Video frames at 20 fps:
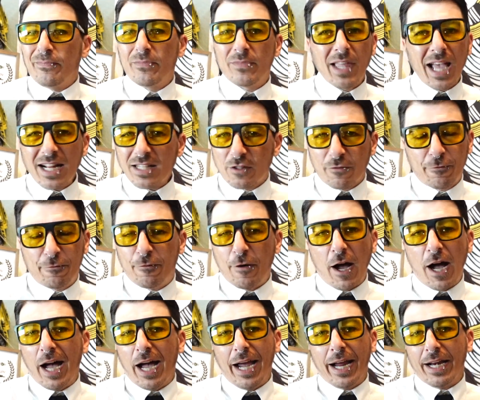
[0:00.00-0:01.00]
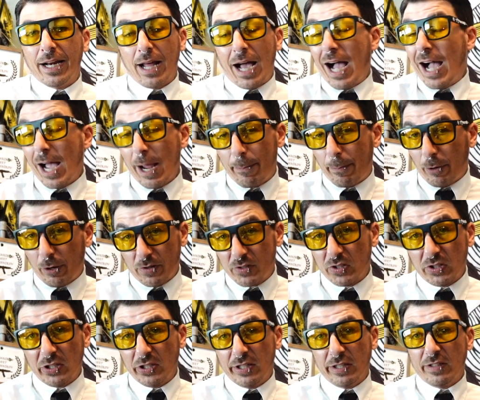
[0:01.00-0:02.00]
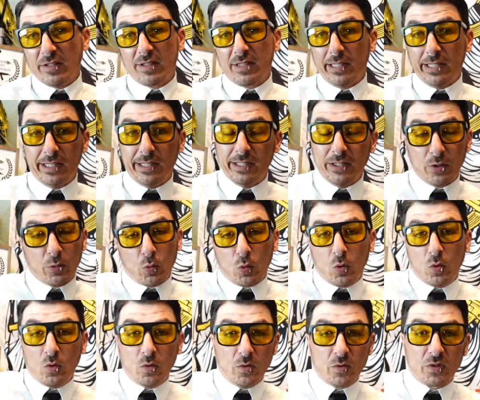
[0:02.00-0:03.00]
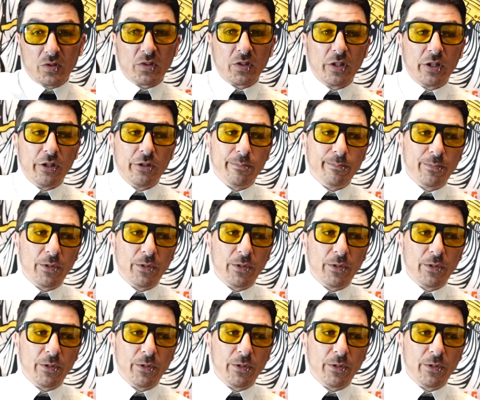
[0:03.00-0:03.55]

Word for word: That's fine. I personally didn't see it in the rules, so,